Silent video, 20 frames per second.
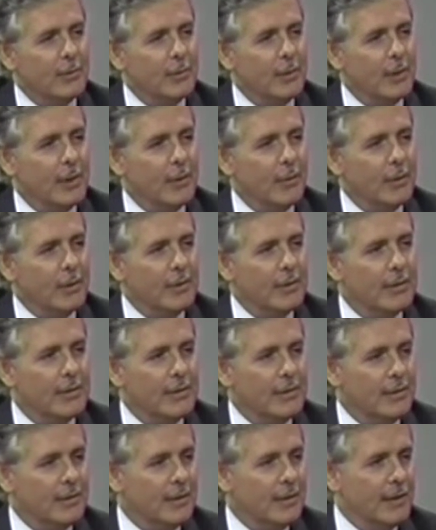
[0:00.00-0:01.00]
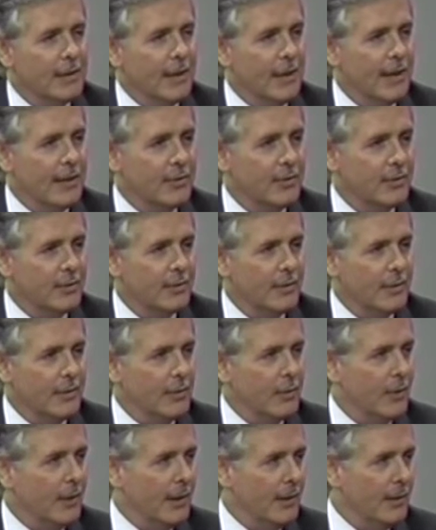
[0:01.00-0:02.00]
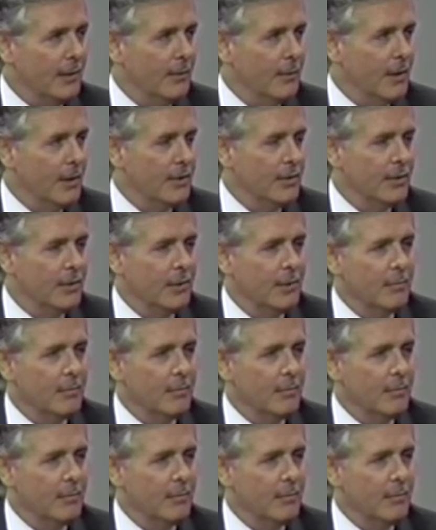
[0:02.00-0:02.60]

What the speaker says: when I went to the National Democratic Convention